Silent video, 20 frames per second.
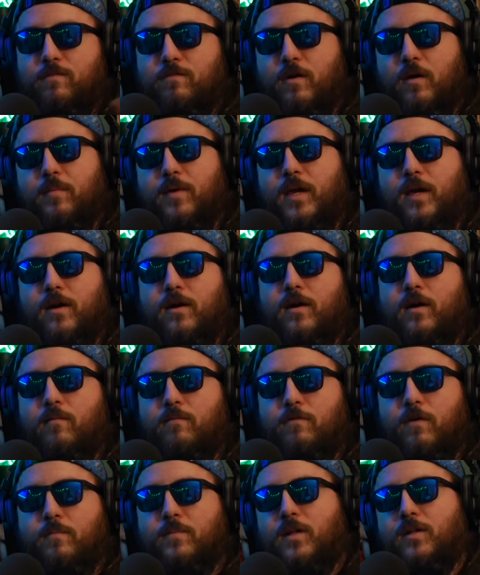from here. I'm
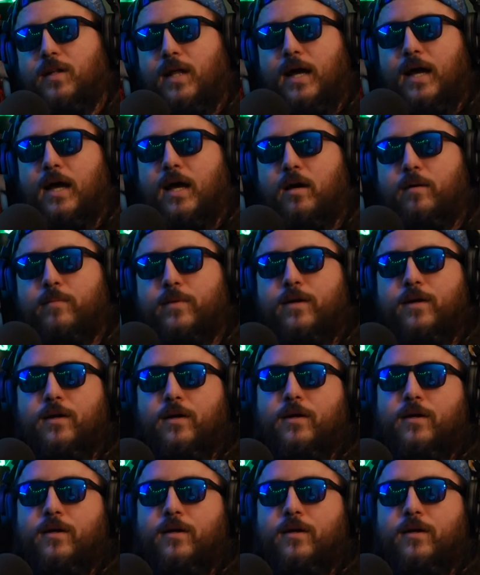from the lab.